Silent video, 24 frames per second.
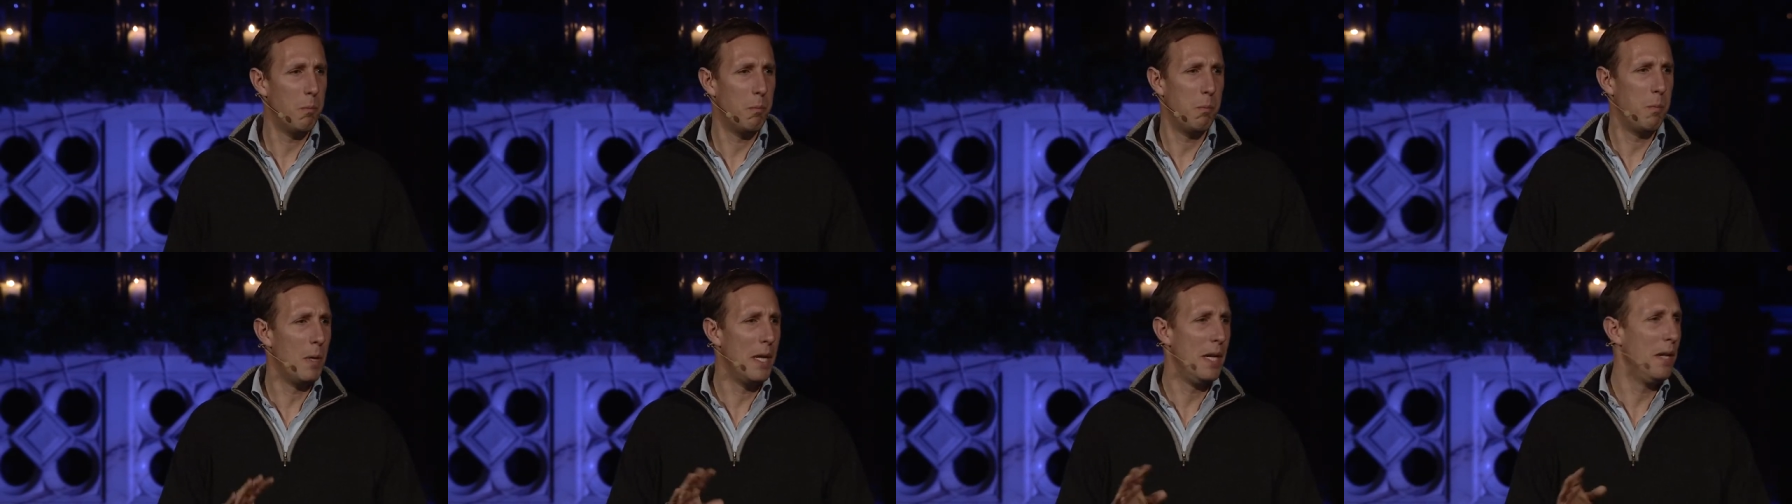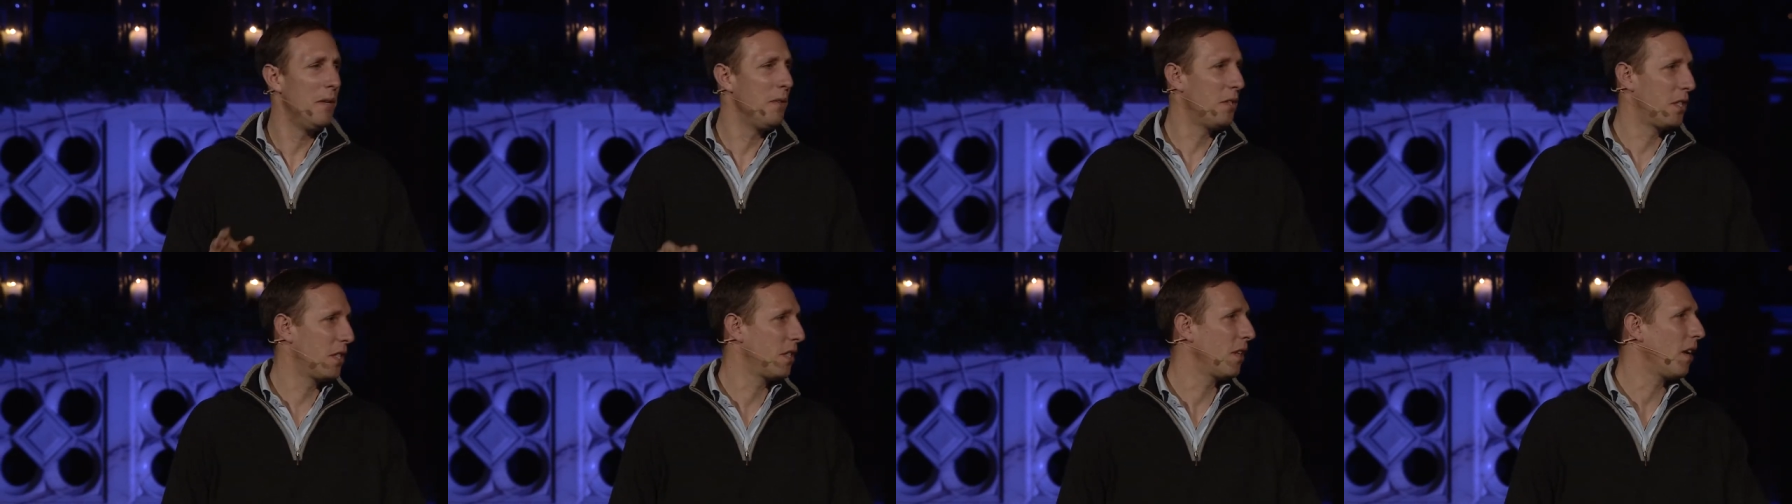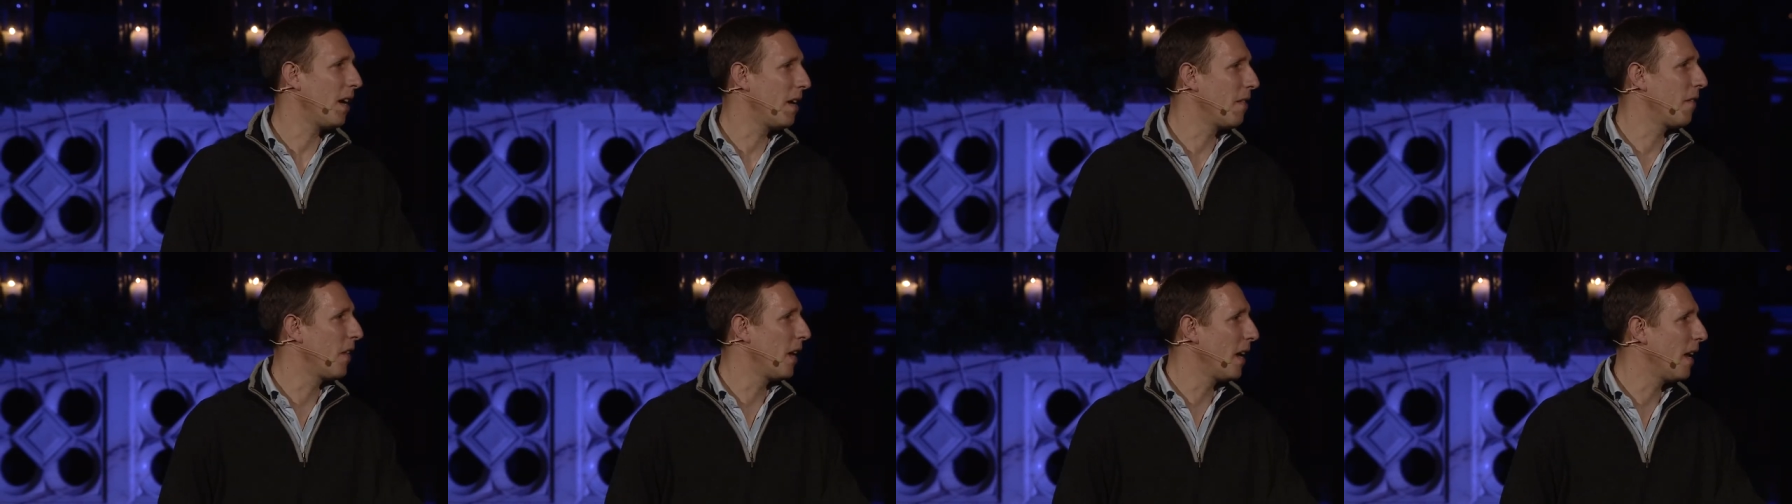we lose
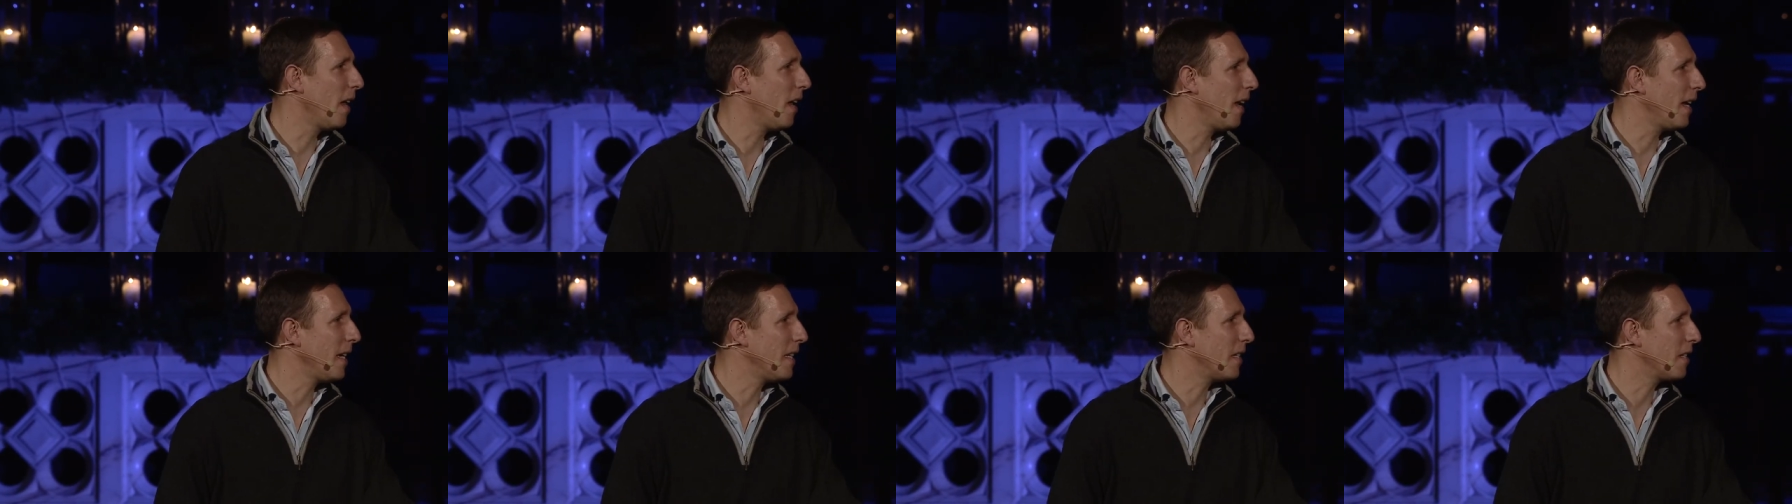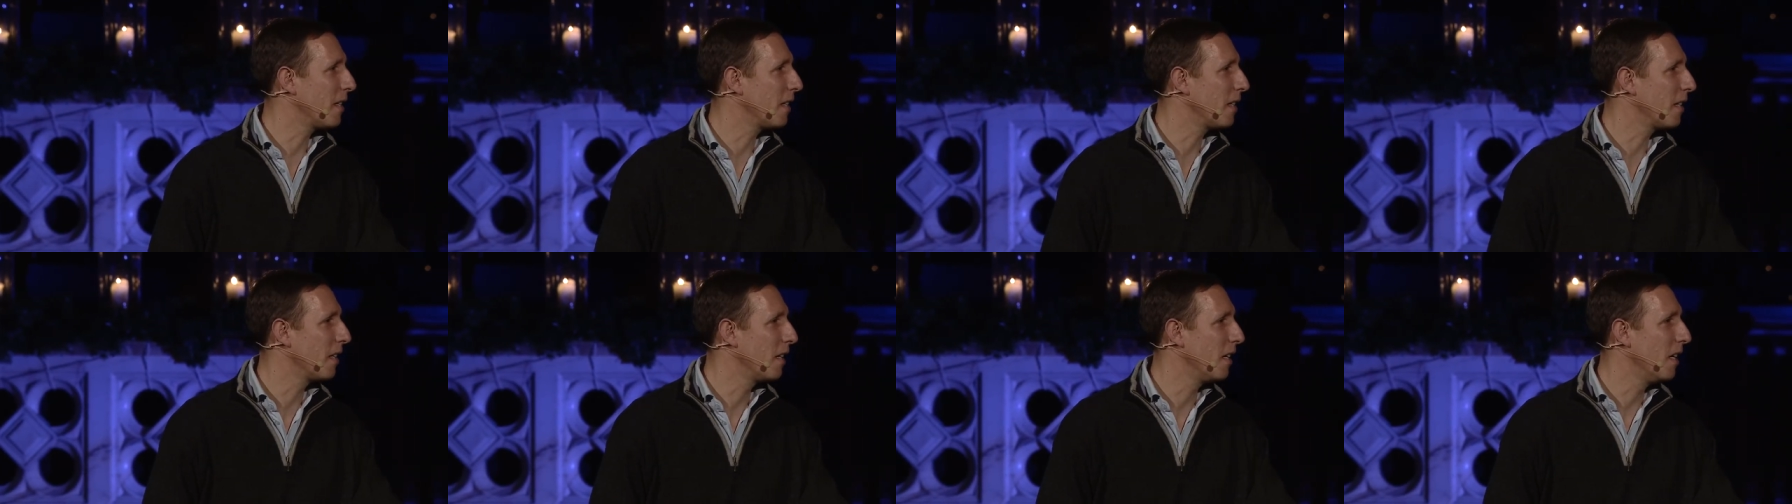sight of the light.